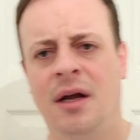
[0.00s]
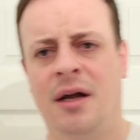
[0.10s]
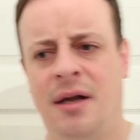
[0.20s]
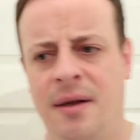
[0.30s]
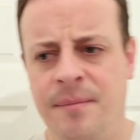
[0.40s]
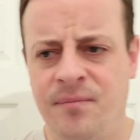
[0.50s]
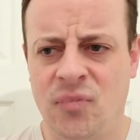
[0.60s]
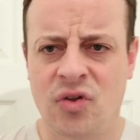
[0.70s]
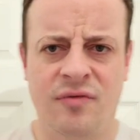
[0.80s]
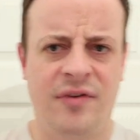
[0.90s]

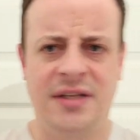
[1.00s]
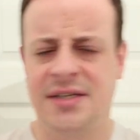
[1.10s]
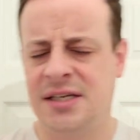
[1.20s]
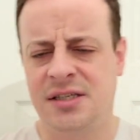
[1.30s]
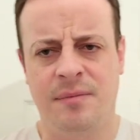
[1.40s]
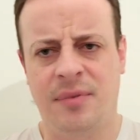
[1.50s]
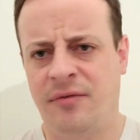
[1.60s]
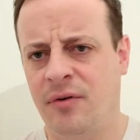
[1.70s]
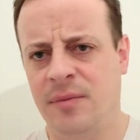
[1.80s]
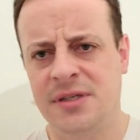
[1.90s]
Just a fantastic
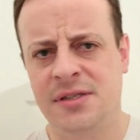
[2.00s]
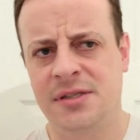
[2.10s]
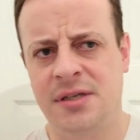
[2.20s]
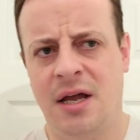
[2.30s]
performance.